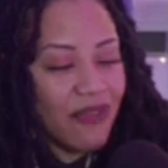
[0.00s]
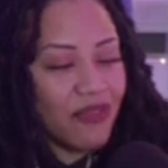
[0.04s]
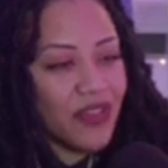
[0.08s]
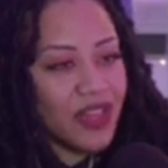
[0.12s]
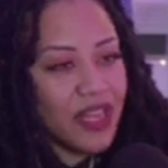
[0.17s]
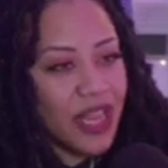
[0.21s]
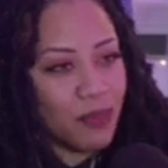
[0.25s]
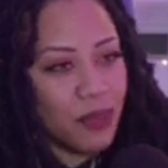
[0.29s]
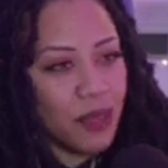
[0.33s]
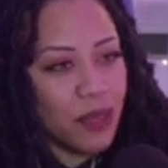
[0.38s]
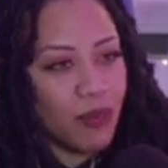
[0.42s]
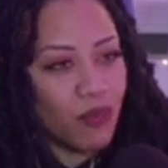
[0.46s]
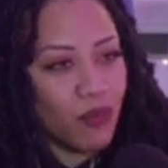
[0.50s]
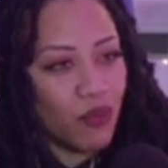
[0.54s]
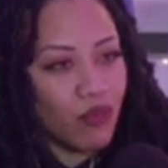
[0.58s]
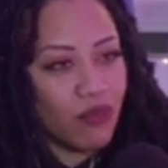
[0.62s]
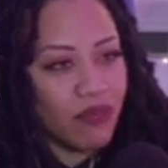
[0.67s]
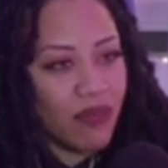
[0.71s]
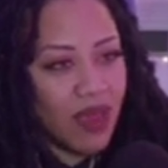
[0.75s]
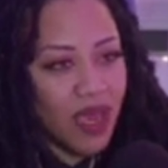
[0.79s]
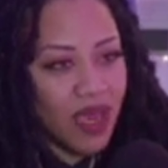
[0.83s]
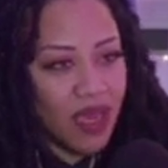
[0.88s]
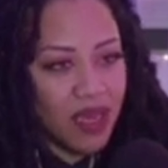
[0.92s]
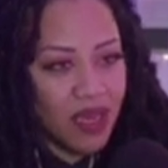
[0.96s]
like people
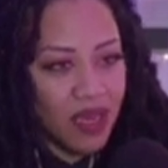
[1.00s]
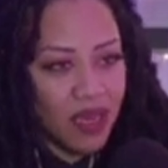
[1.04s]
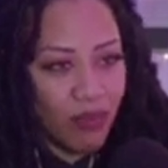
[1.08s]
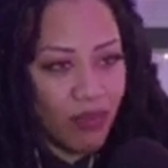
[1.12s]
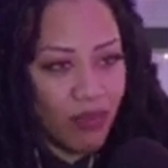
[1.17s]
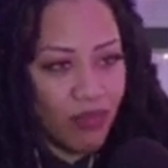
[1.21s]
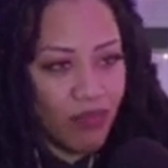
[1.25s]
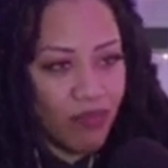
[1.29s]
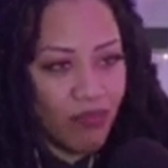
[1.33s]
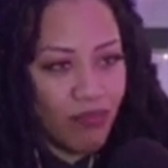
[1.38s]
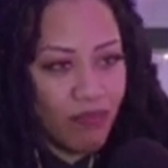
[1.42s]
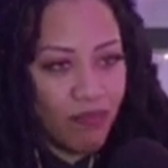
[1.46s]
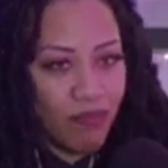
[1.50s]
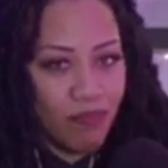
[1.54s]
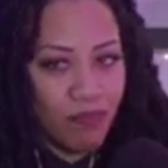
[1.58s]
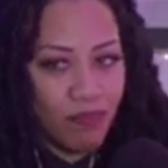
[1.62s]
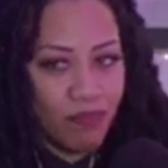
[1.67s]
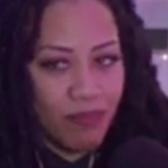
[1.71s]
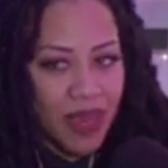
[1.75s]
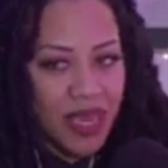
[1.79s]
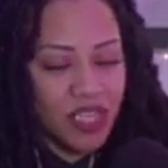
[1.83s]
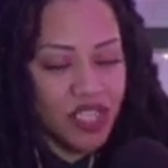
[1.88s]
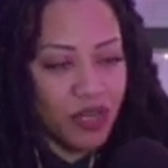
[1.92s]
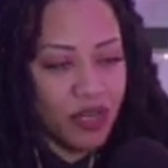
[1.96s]
make it a
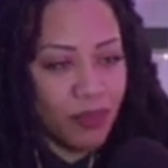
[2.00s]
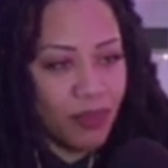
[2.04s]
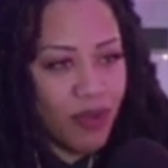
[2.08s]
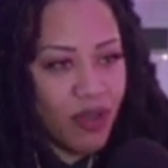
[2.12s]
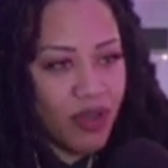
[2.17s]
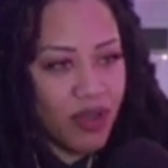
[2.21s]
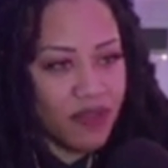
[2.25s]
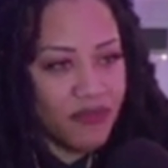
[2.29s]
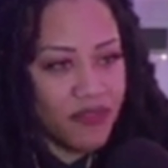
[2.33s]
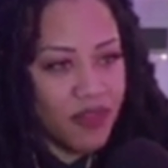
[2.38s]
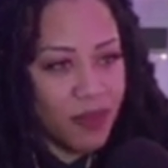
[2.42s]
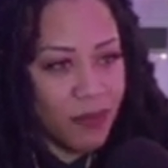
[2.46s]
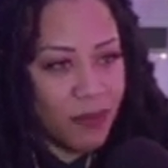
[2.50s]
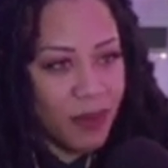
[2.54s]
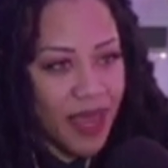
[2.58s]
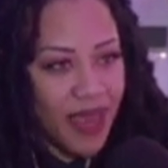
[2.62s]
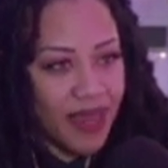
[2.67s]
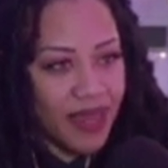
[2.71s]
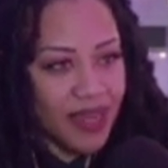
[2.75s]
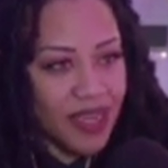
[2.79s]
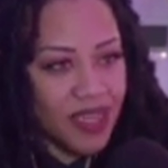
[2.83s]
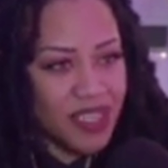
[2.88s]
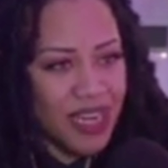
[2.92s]
major part of the package. I